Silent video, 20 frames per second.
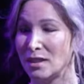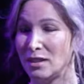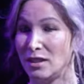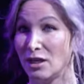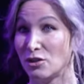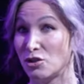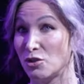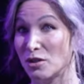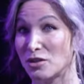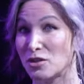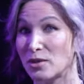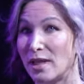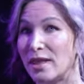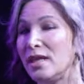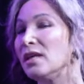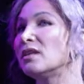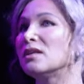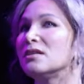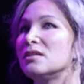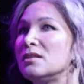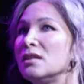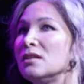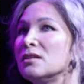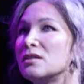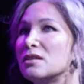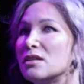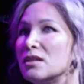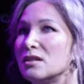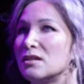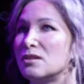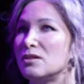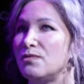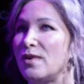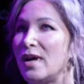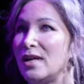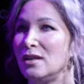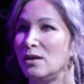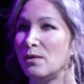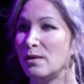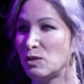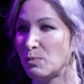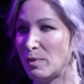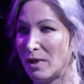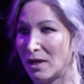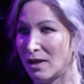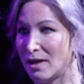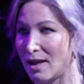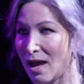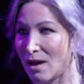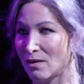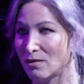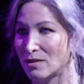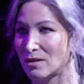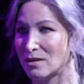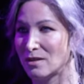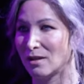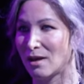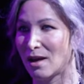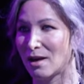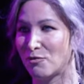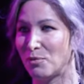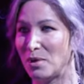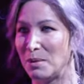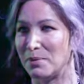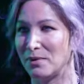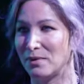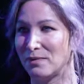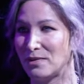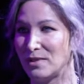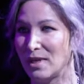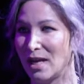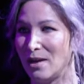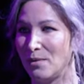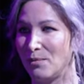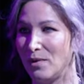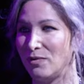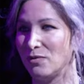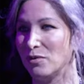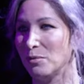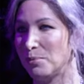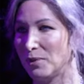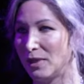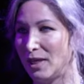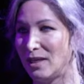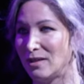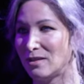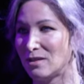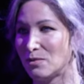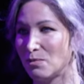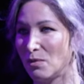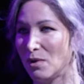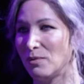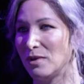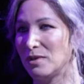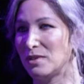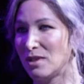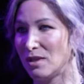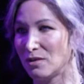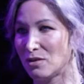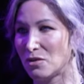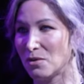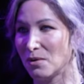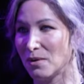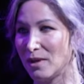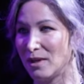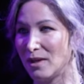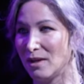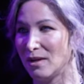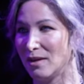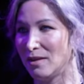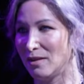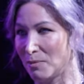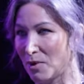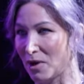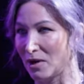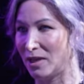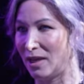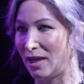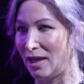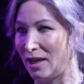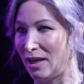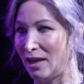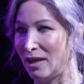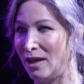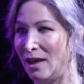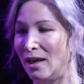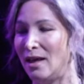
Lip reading: Yeah, sure. So I think that since this venue has been announced, a lot of people have said we've replaced what was the Astoria and the M.I.C.E.